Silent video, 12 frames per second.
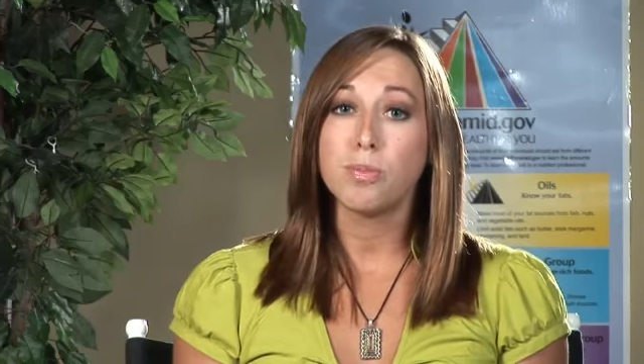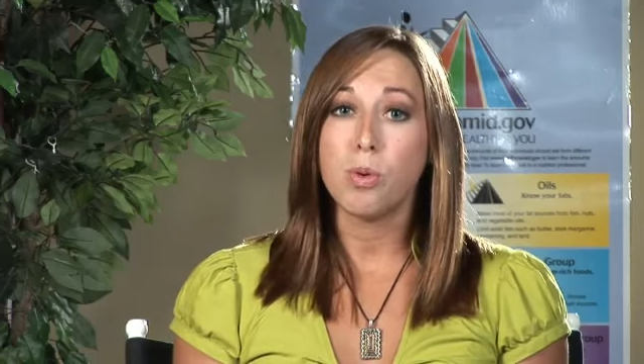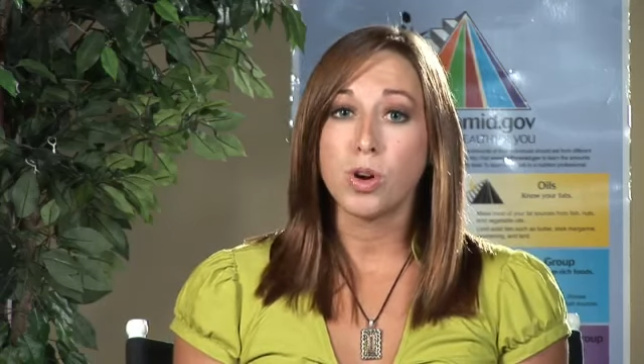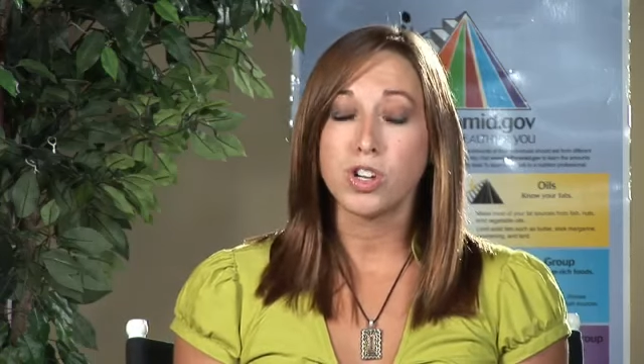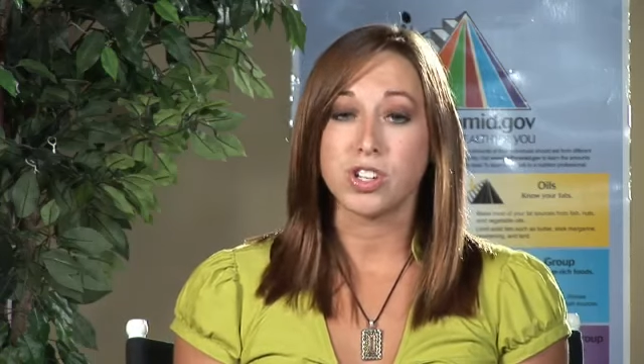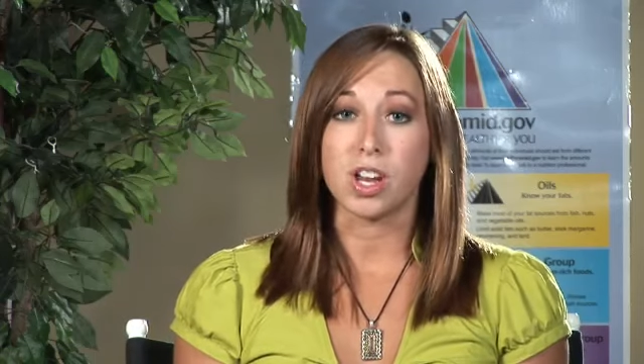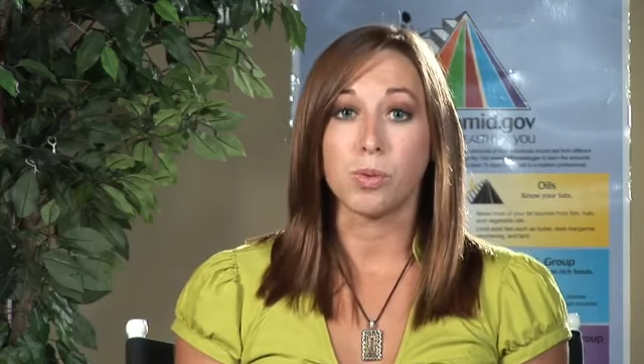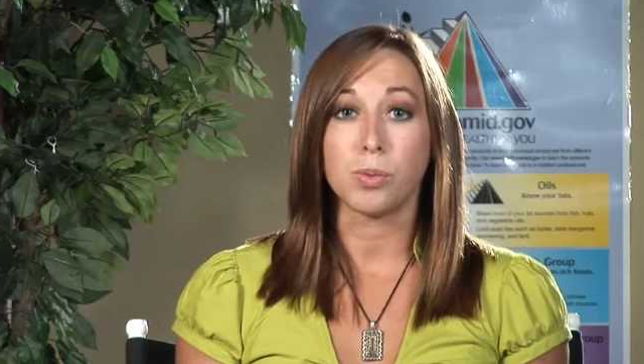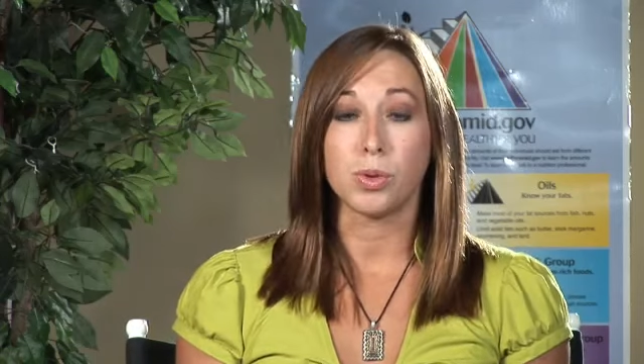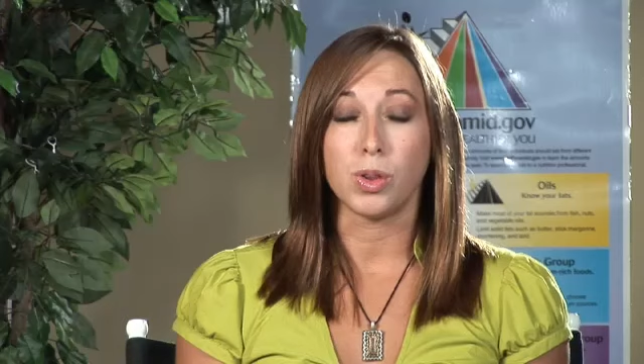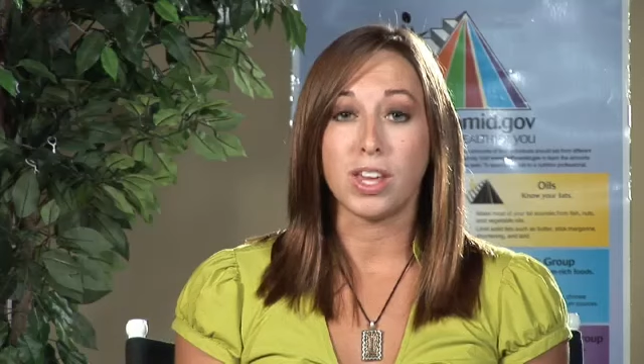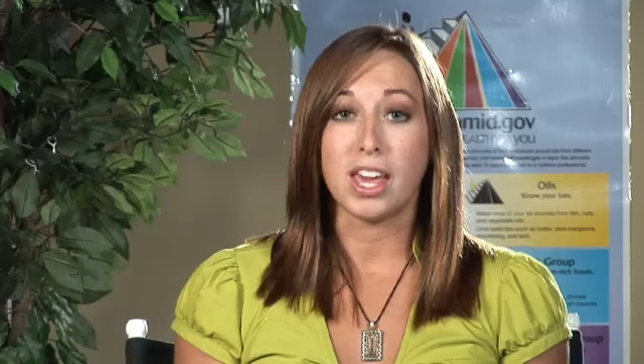portion when
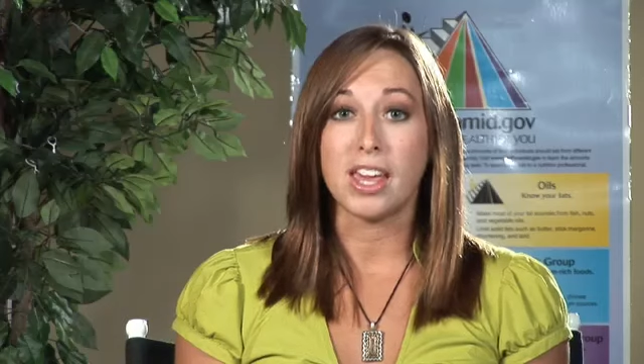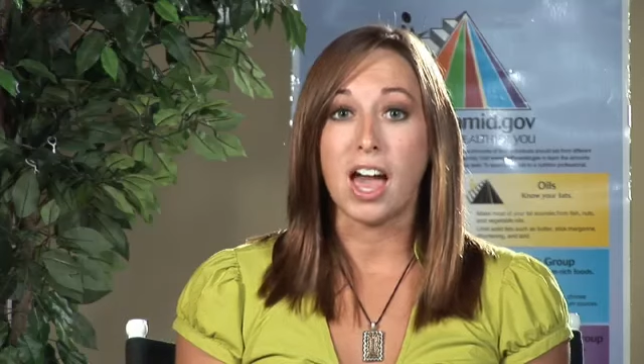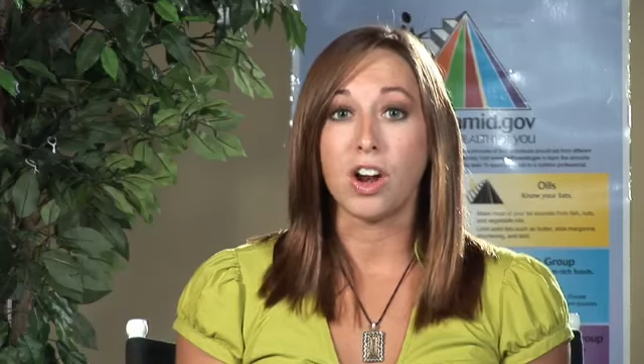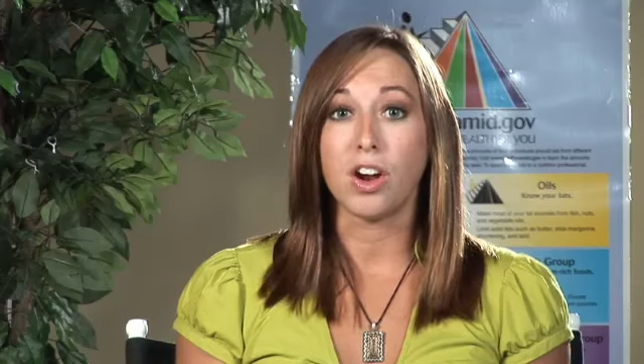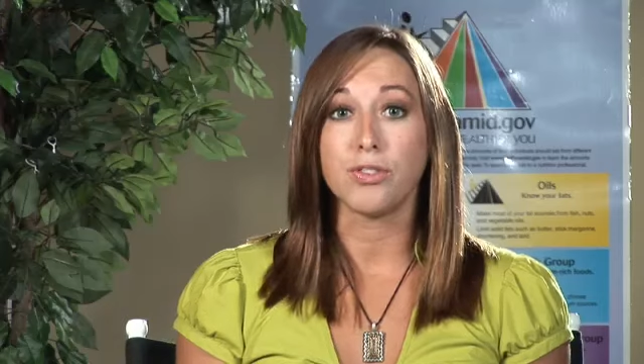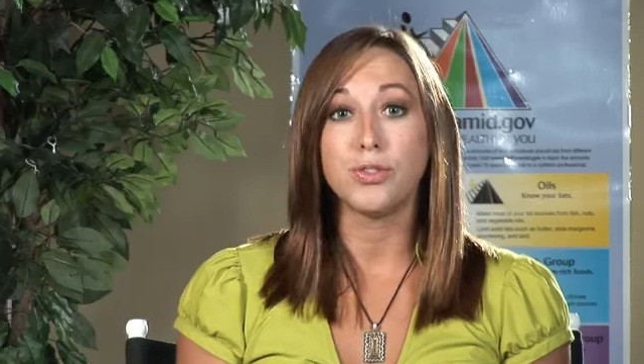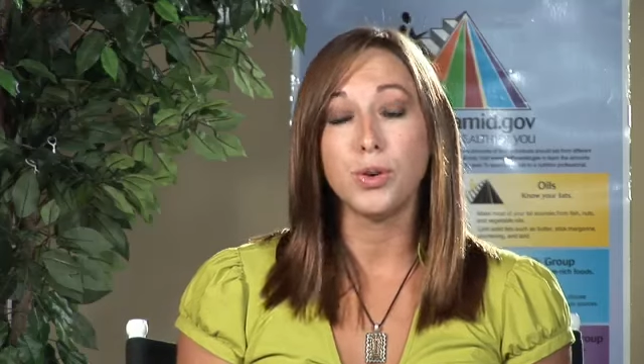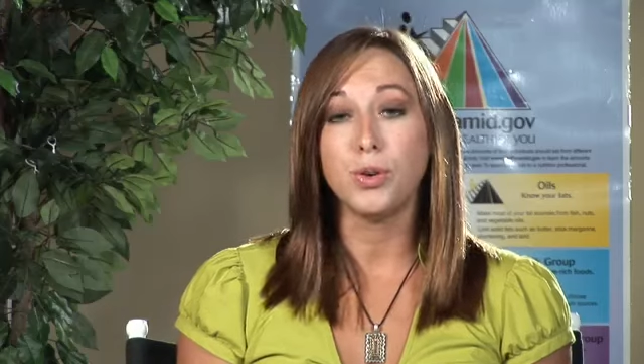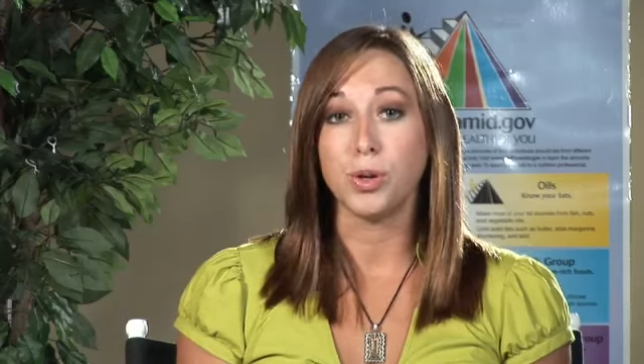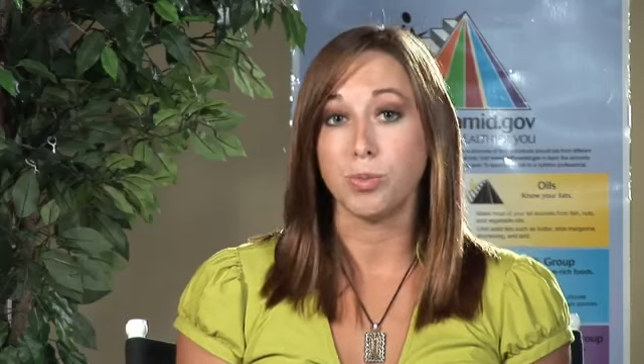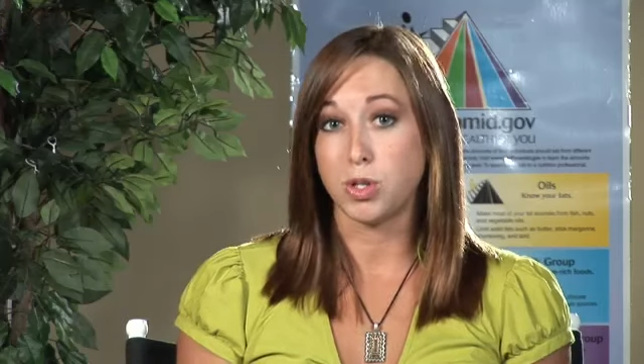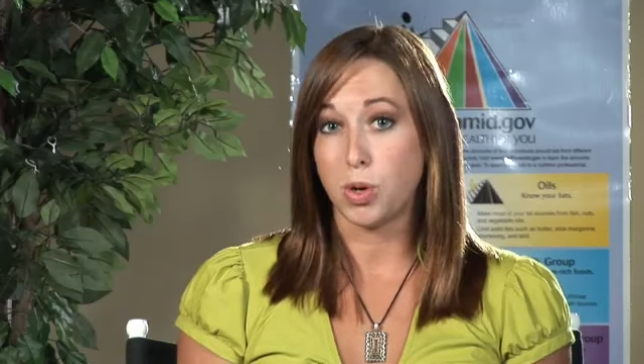we're looking at our food
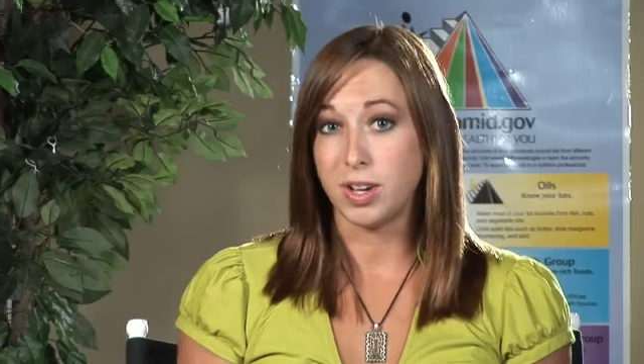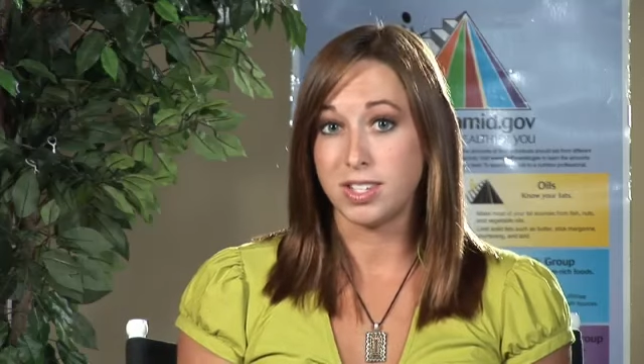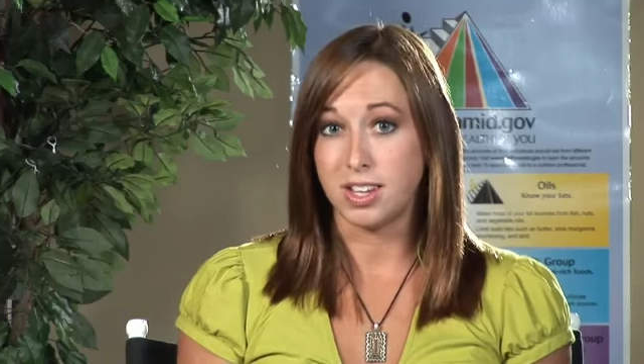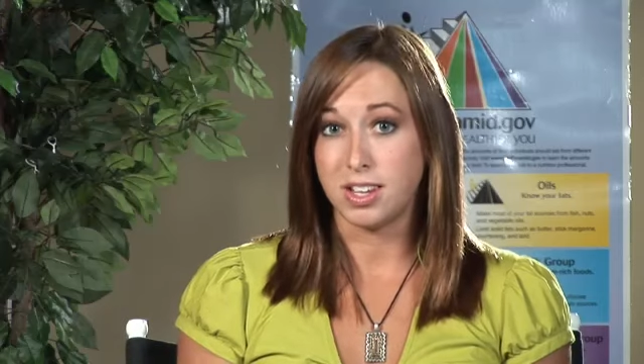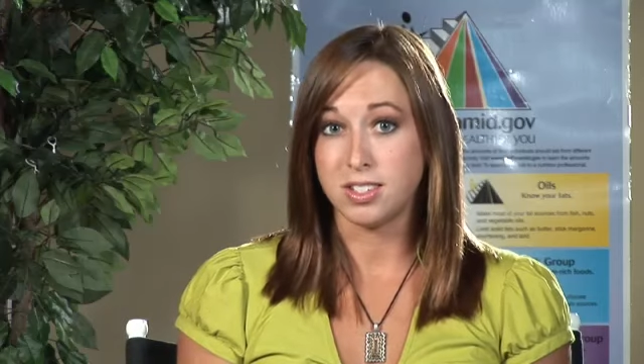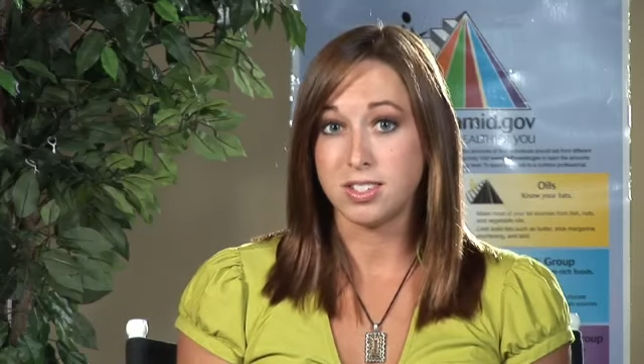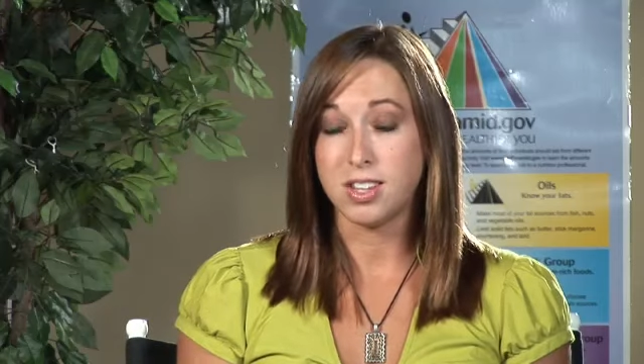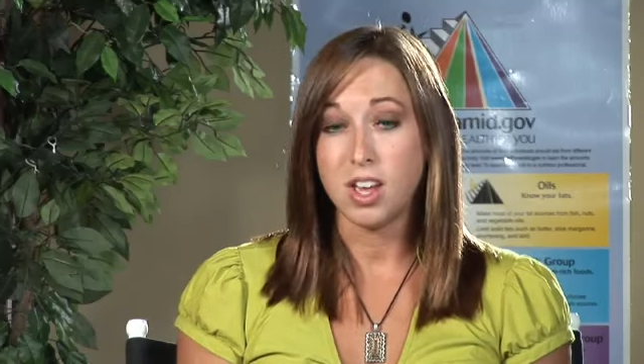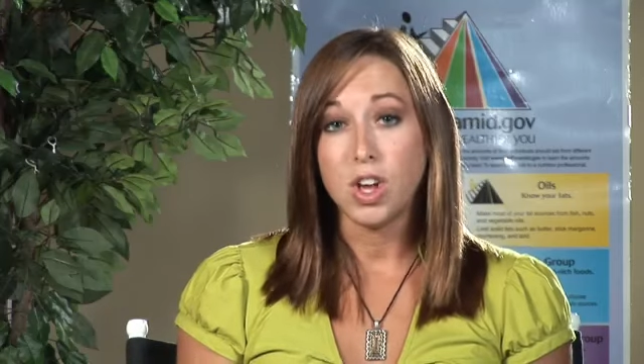group choices.